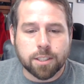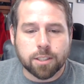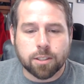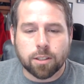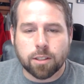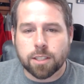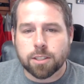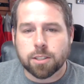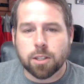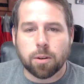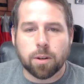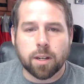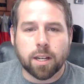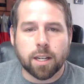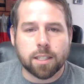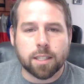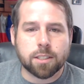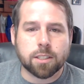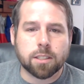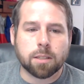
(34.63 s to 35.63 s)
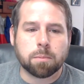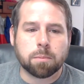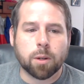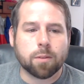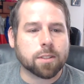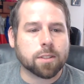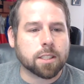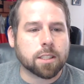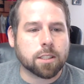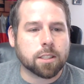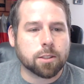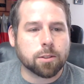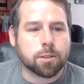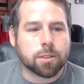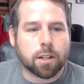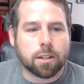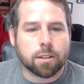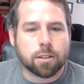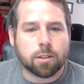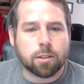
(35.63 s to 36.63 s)
So let's go ahead and jump over to the news
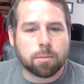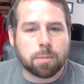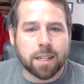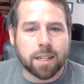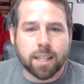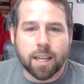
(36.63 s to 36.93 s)
article by